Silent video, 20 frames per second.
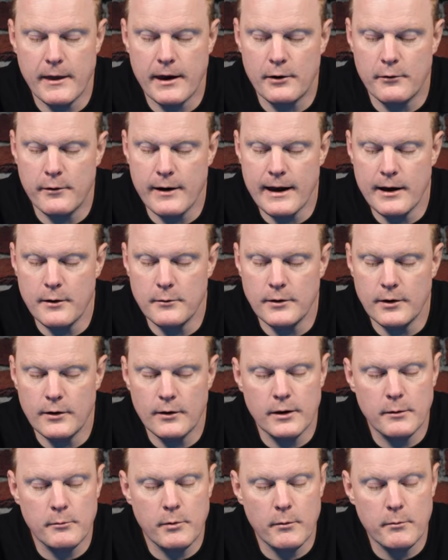that around
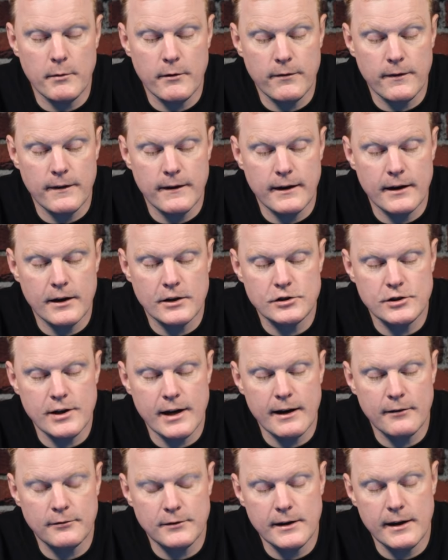on the bottom of the uh,
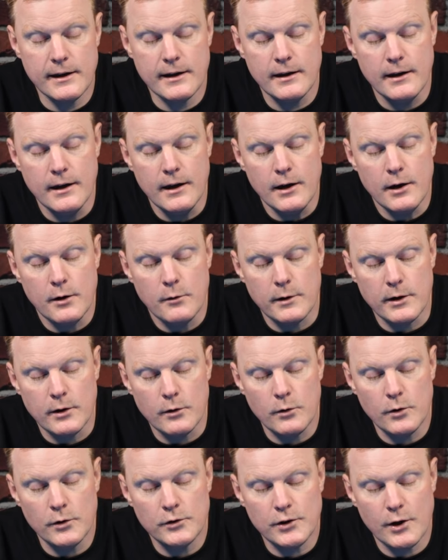shaft here, we
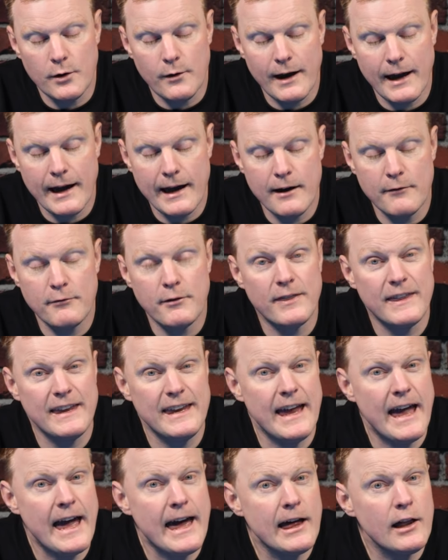also have
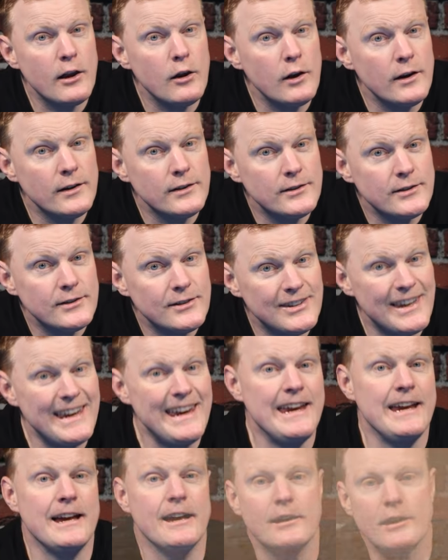the
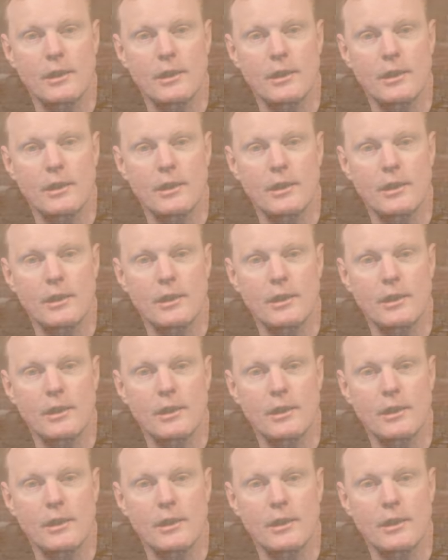LC